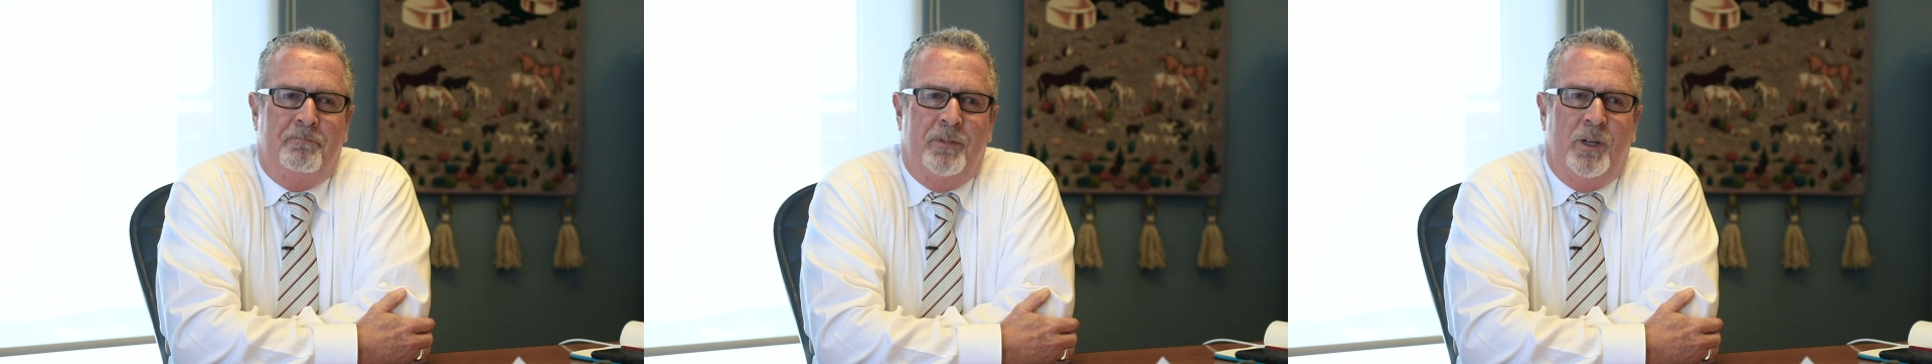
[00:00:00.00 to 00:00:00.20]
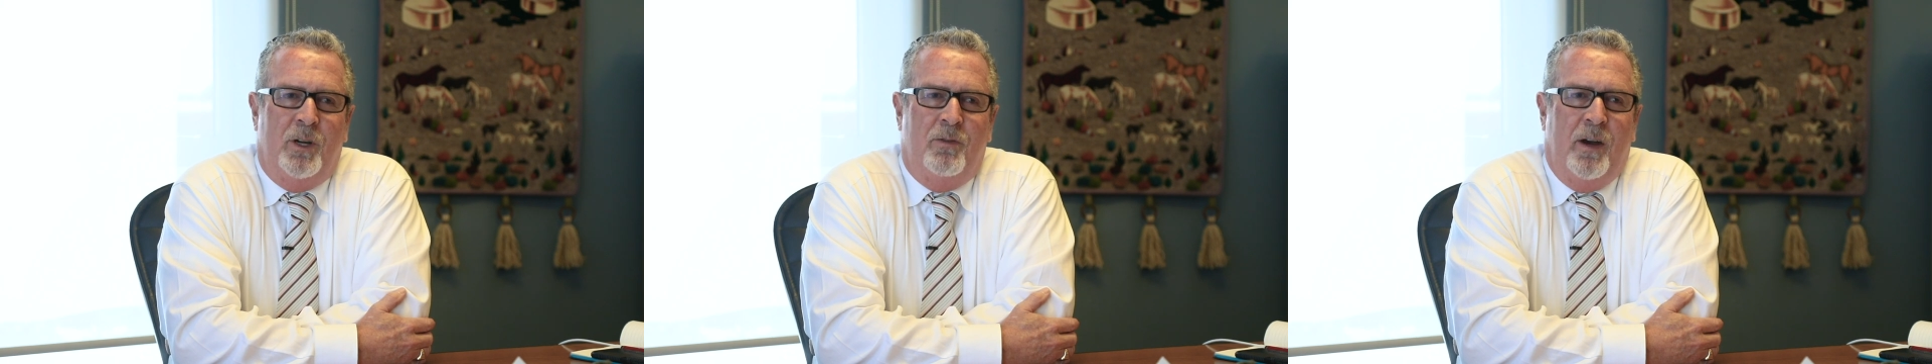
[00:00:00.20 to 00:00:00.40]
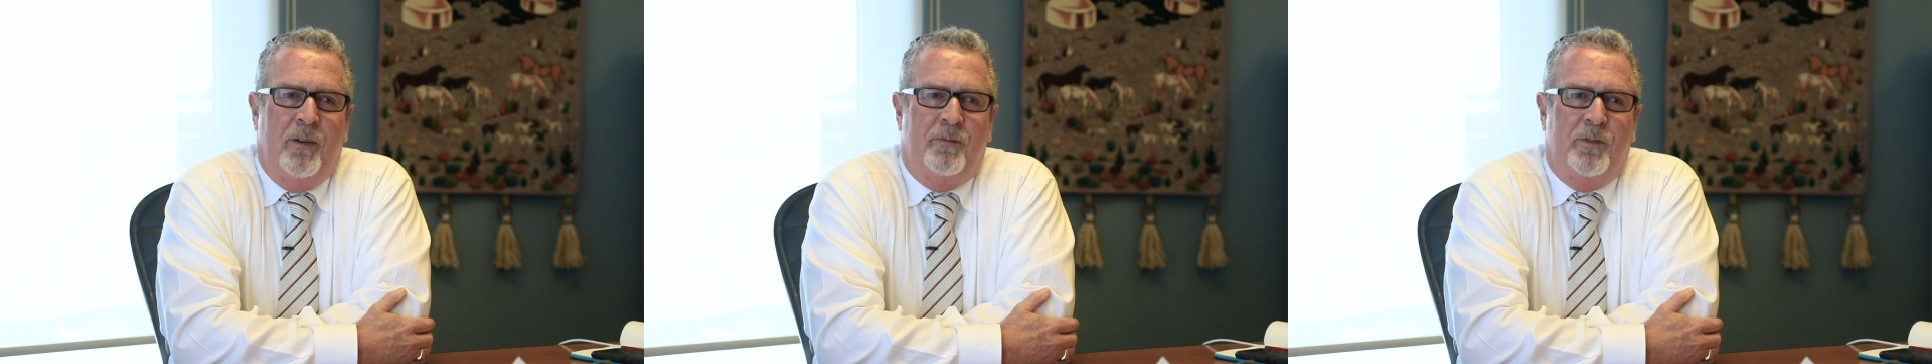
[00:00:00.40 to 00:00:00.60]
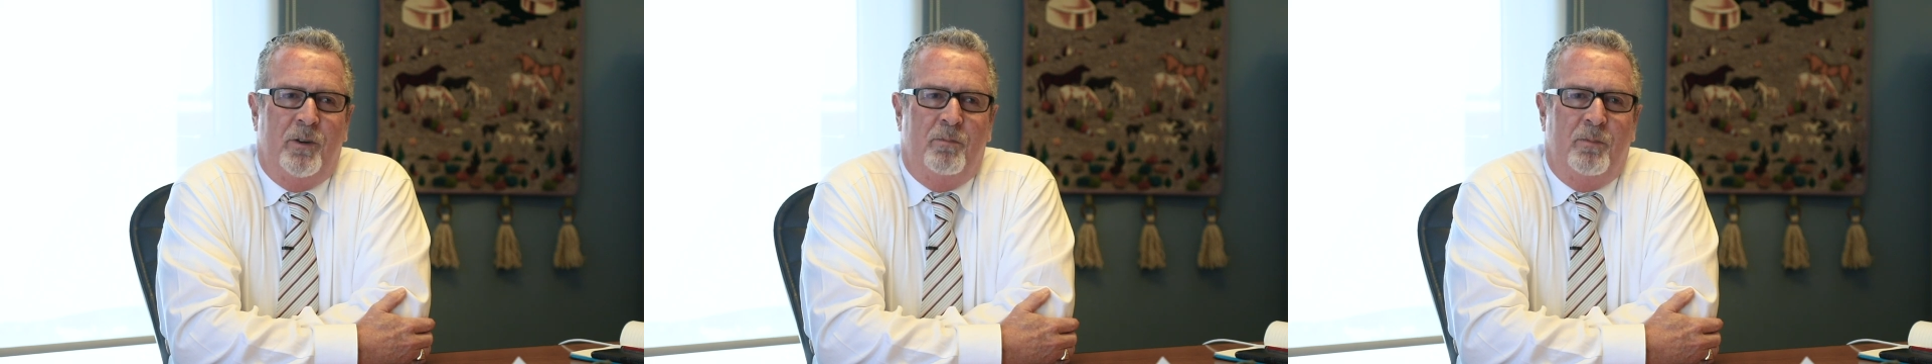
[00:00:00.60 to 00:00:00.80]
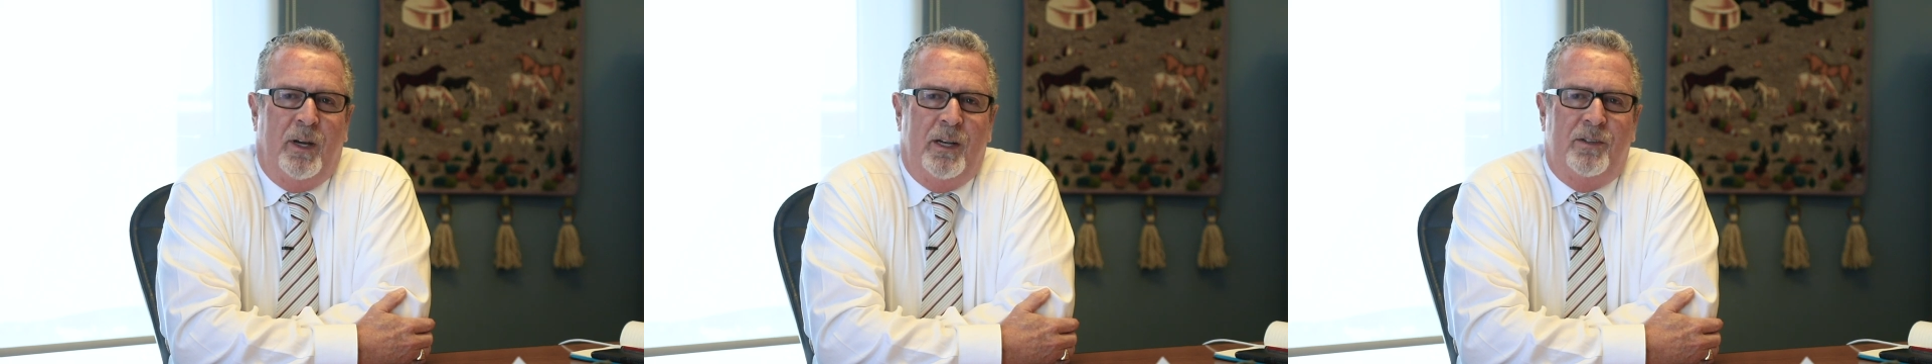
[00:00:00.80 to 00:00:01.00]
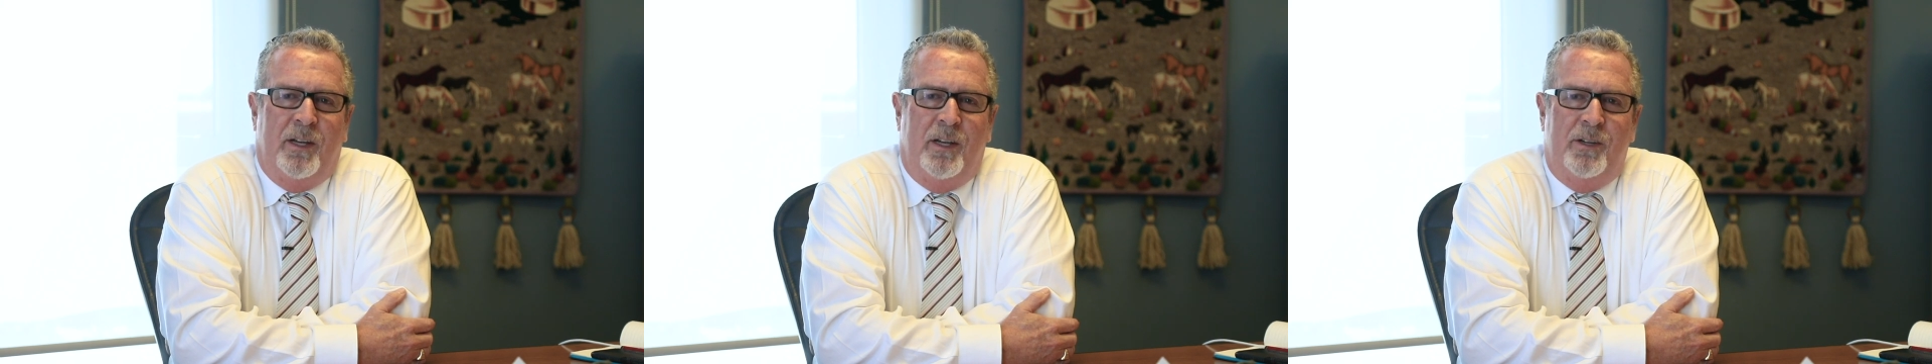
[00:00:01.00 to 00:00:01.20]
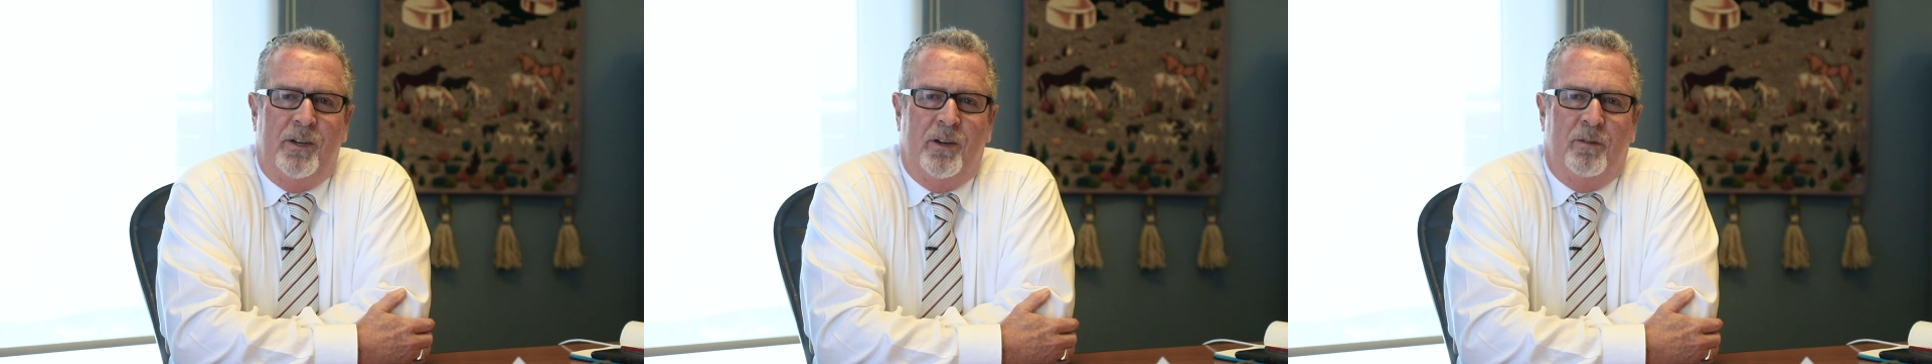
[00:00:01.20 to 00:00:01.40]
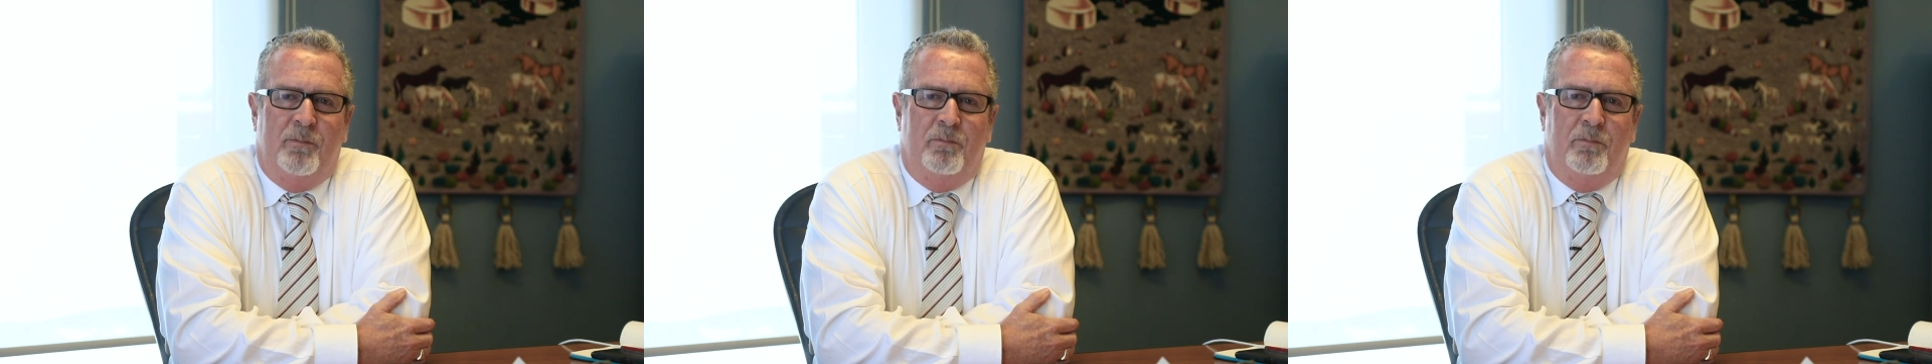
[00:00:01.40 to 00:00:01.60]
you know, after my
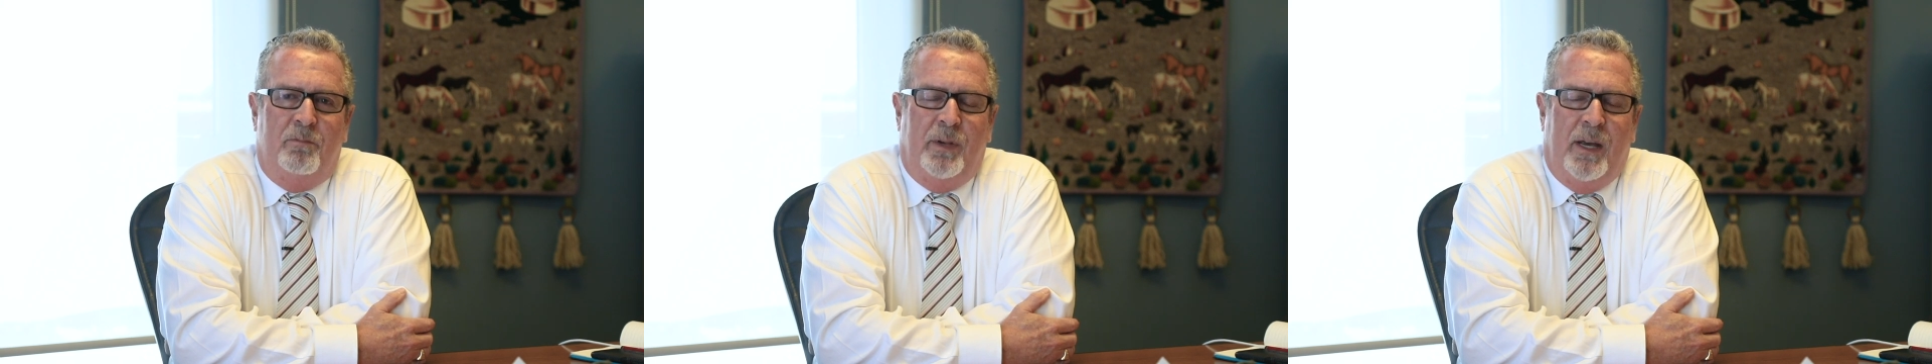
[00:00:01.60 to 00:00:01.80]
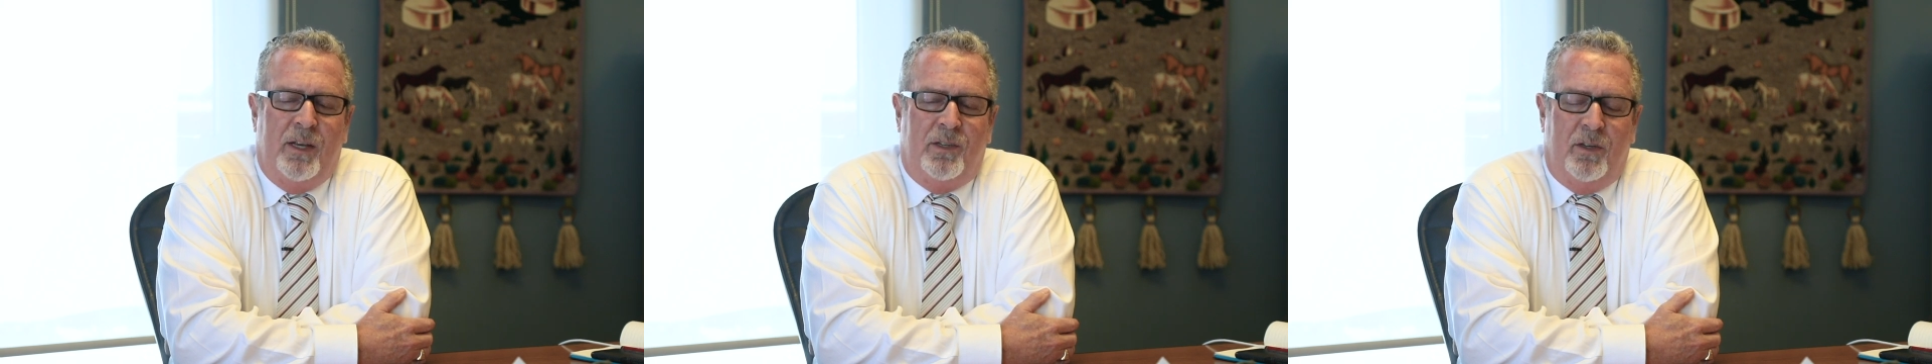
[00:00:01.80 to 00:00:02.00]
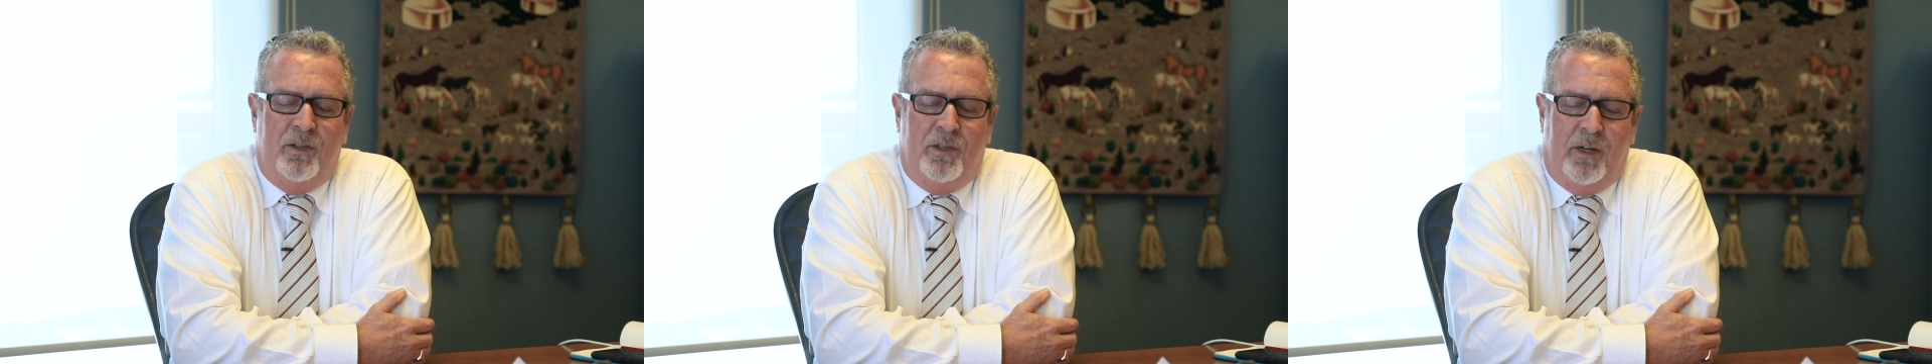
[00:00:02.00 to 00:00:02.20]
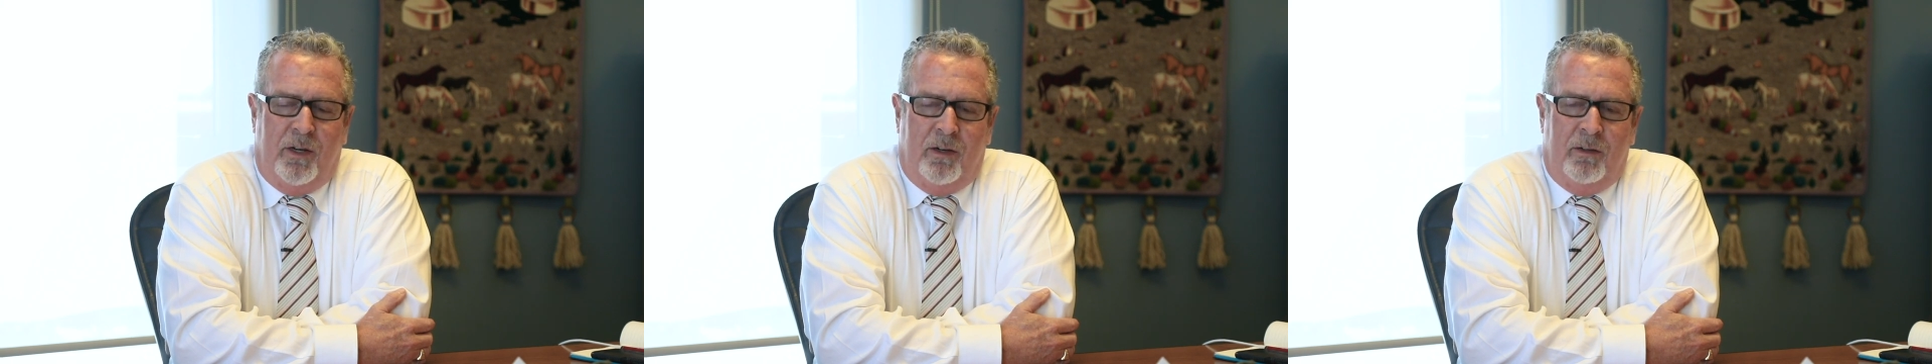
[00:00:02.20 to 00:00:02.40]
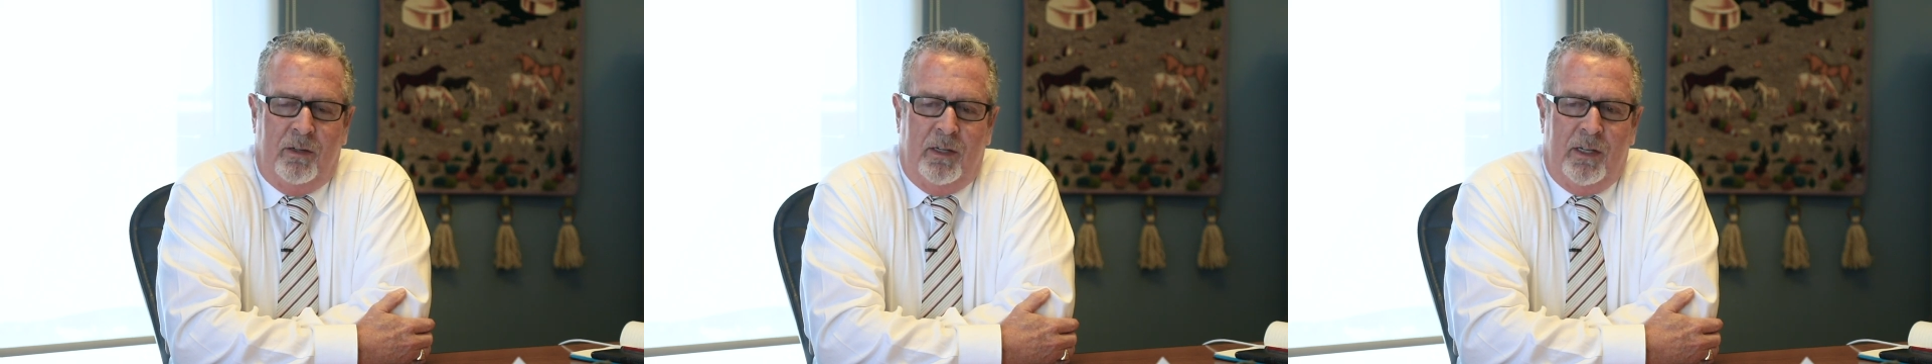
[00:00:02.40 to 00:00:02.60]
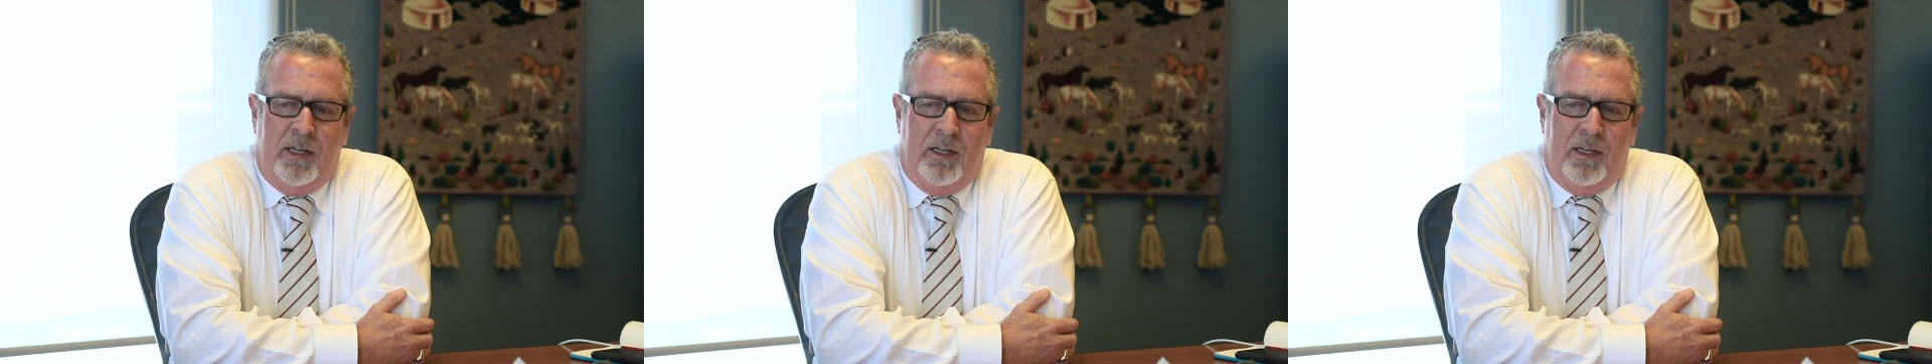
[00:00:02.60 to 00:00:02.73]
tenure passes here,